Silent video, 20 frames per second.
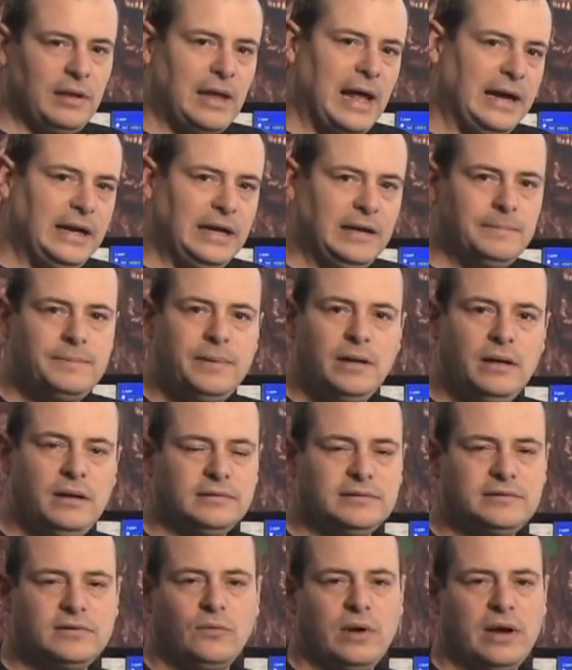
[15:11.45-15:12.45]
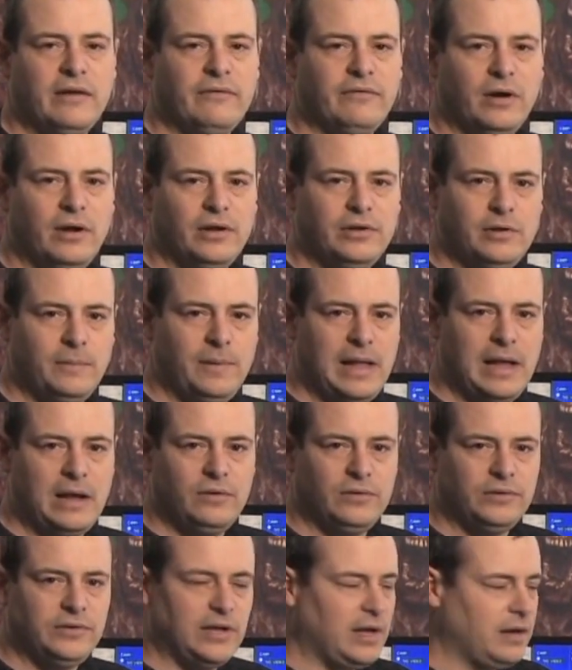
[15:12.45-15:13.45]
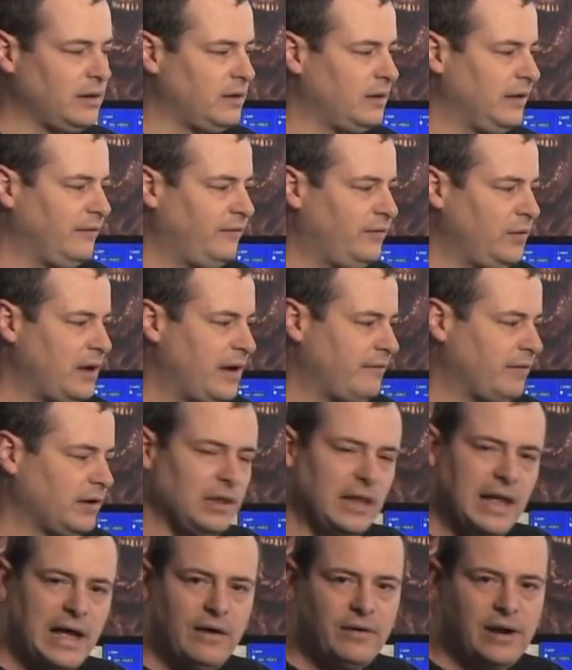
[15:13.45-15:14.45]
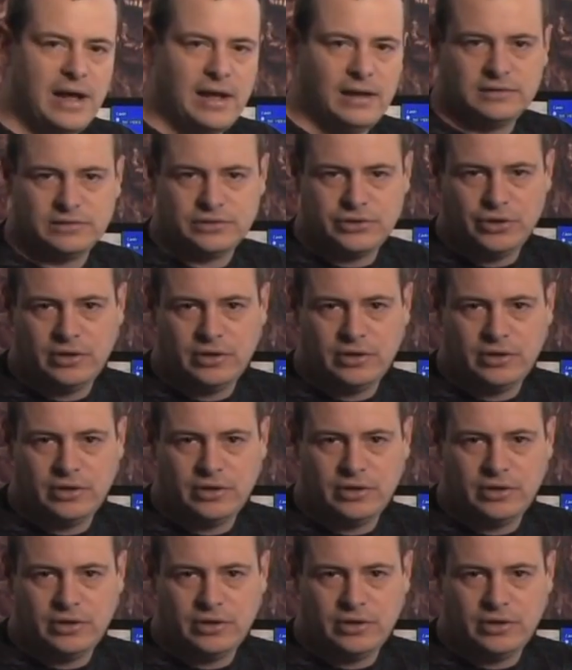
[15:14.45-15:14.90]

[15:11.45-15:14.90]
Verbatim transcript: lightning bolts or whatever on your black hole tunnel if you have a clown house?